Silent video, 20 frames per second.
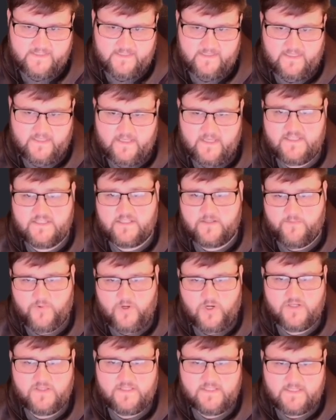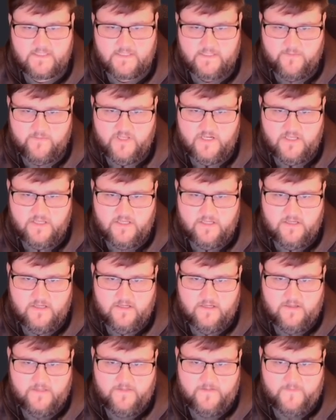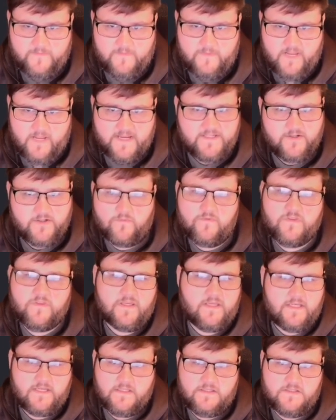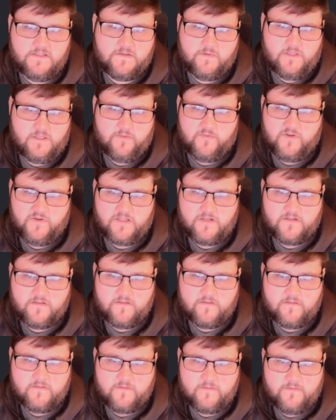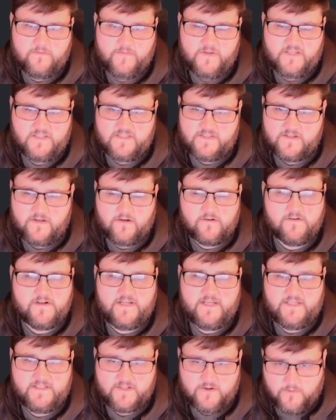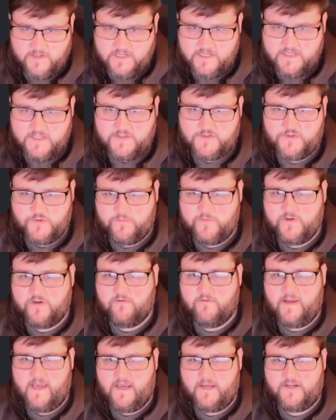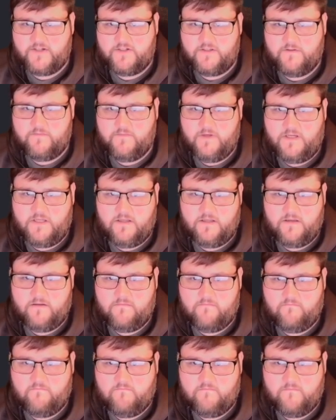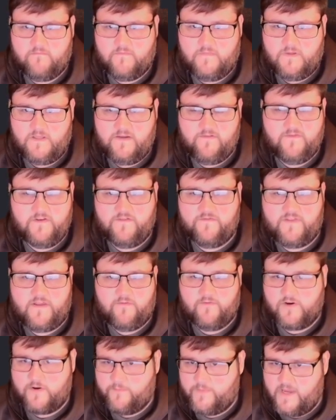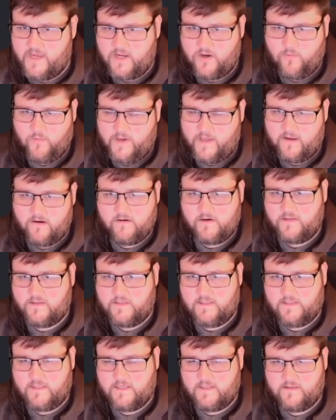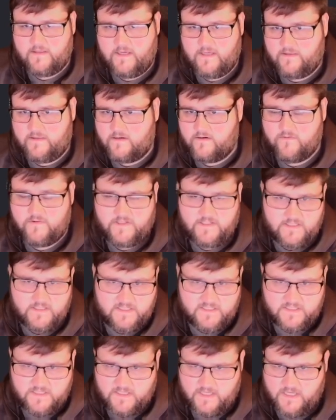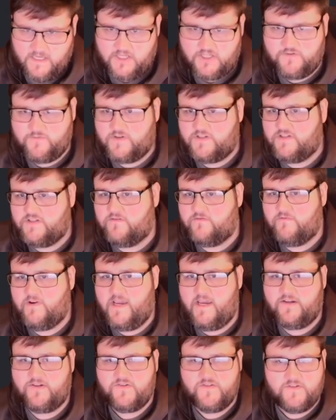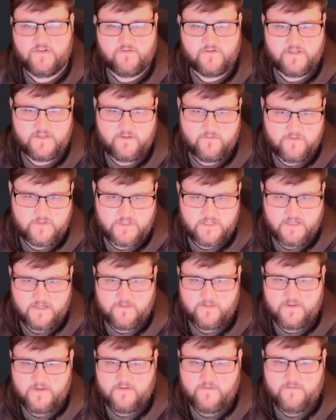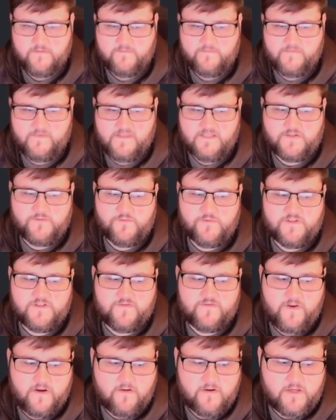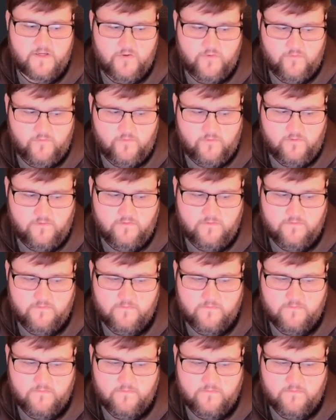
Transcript: is the part that's limited. I don't think it needs to be limited. Because it's going to consume your reaction, meaning even if they were to back away or anything like that, they don't need to disengage because your reaction's already used up. This one is very cool.